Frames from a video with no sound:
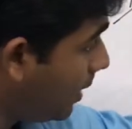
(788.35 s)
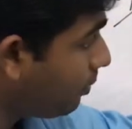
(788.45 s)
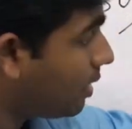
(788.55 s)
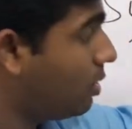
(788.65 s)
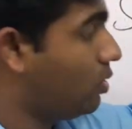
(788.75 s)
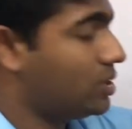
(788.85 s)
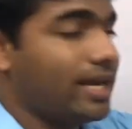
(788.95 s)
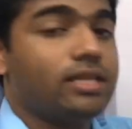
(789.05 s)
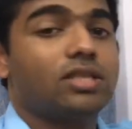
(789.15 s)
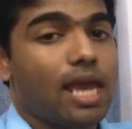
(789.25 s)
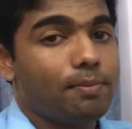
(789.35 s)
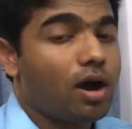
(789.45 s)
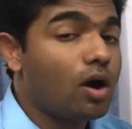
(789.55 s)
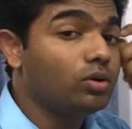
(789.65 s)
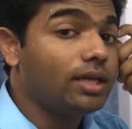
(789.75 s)
Because it's
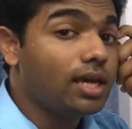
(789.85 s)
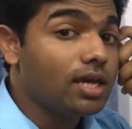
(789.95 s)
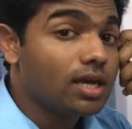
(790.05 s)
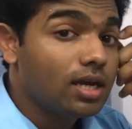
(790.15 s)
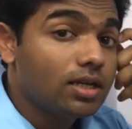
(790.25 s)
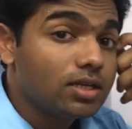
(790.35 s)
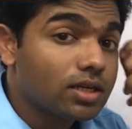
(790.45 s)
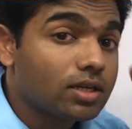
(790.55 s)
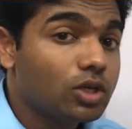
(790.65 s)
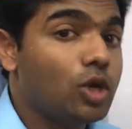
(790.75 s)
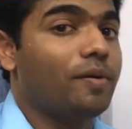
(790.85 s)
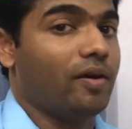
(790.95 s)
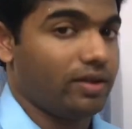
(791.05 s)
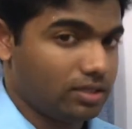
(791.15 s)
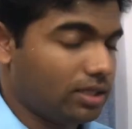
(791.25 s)
above the
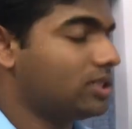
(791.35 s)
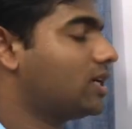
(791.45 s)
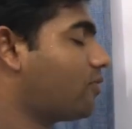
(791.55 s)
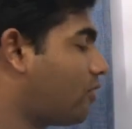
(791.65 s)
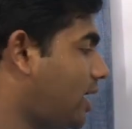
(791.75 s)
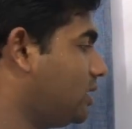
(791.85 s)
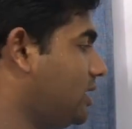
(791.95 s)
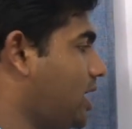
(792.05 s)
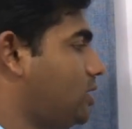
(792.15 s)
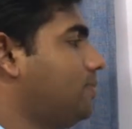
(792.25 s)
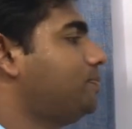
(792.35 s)
humerus itself, right? Yes,